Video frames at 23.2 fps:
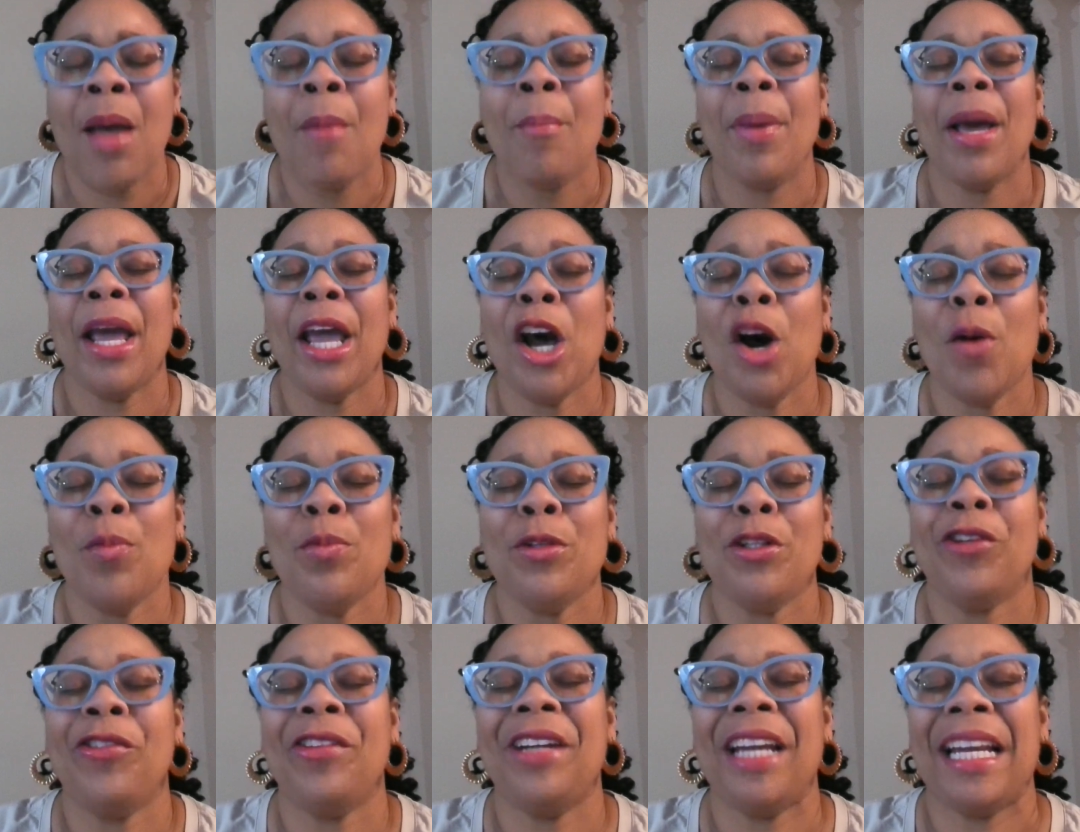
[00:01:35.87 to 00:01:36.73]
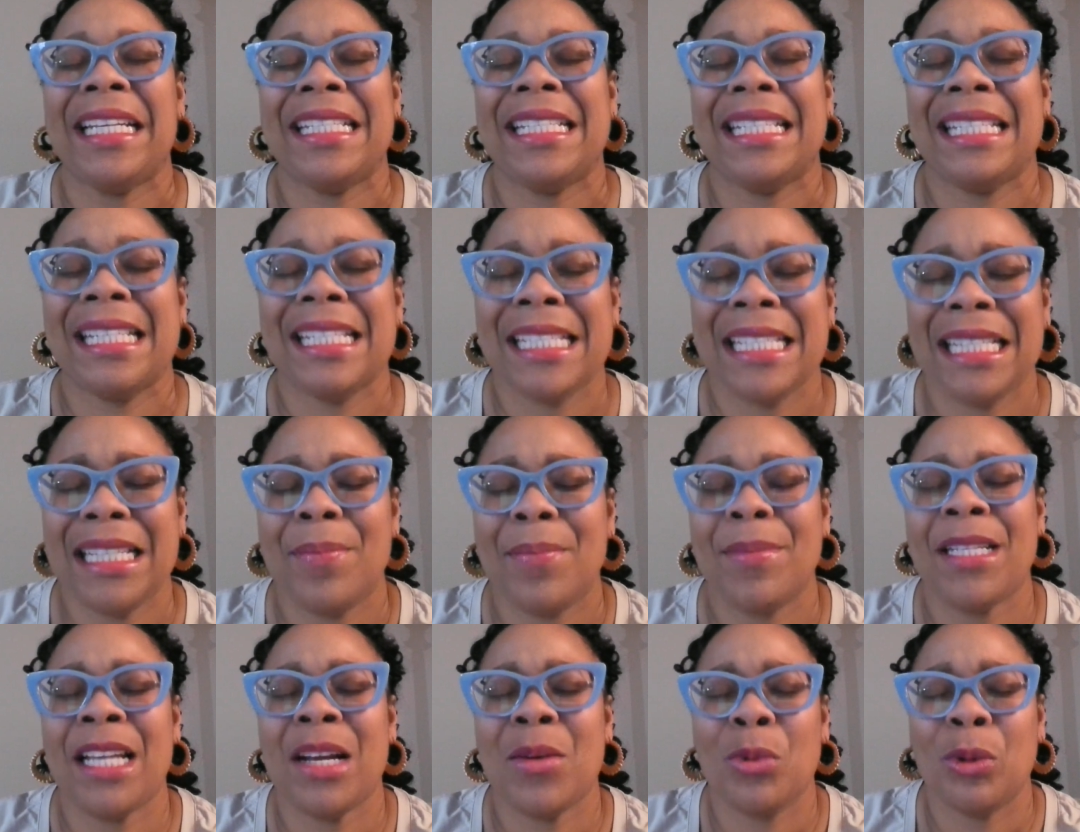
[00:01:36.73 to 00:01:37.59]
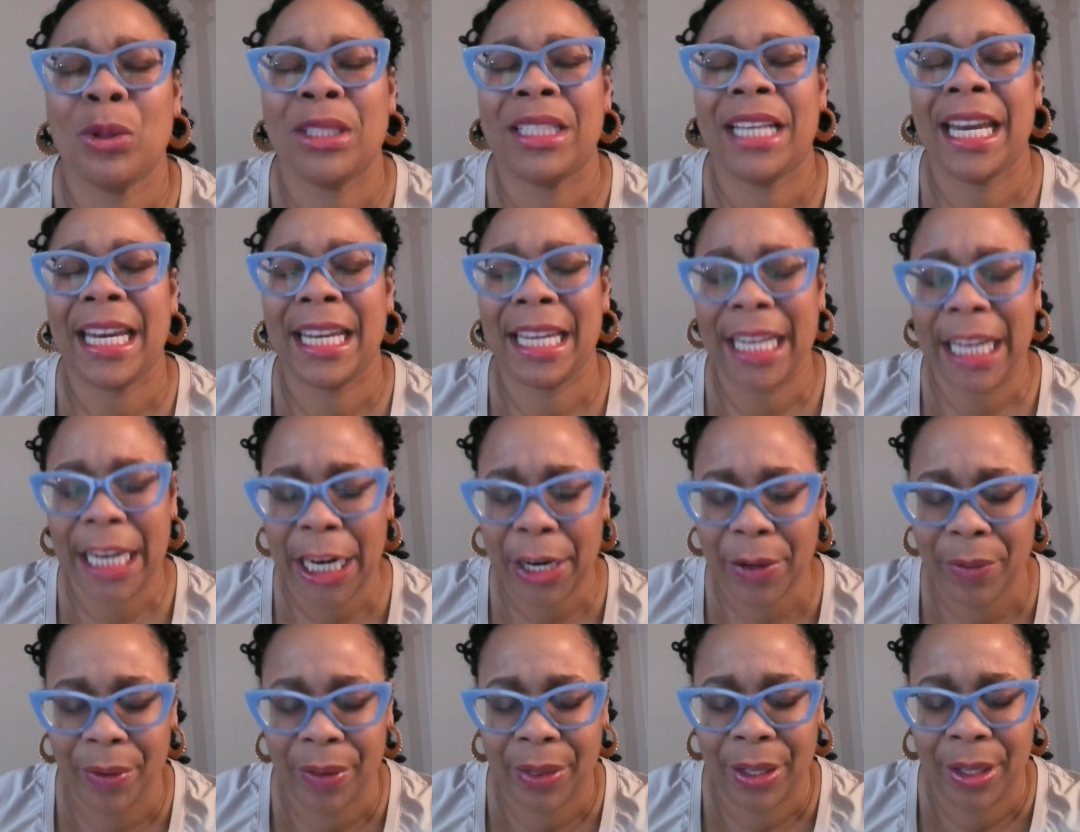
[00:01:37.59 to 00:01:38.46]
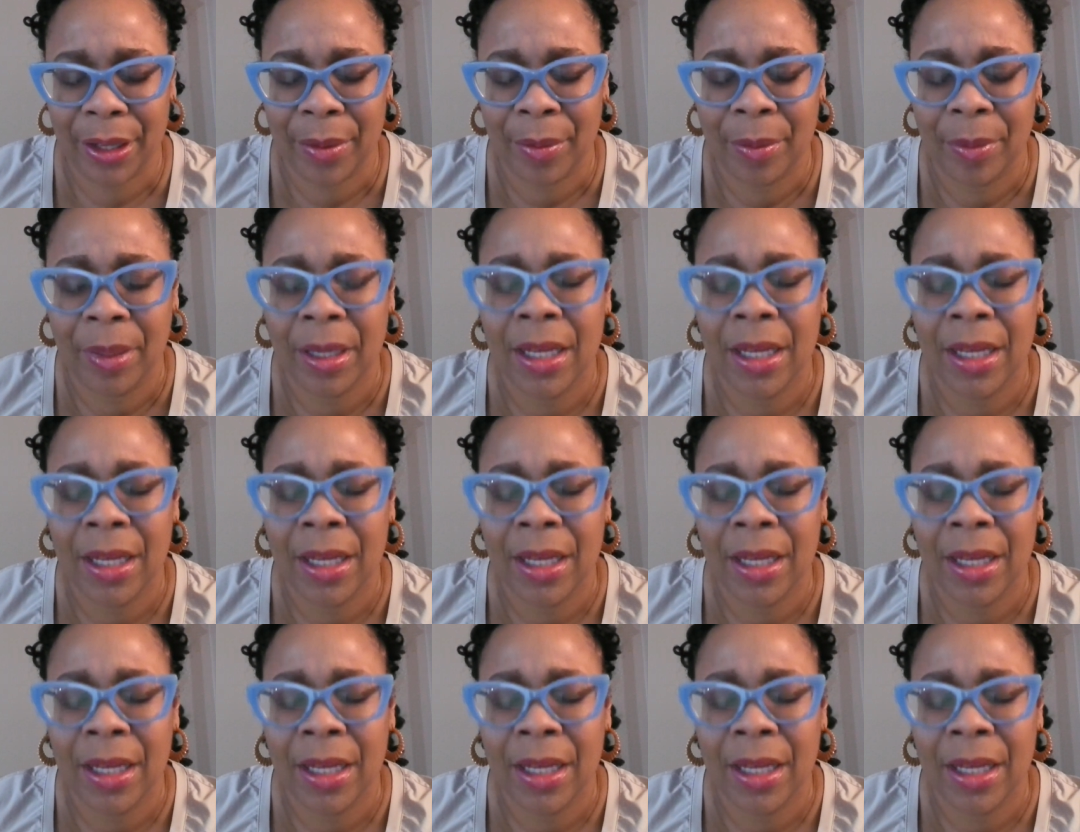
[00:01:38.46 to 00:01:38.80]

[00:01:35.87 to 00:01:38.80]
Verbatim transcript: but help to create systems that will take care of them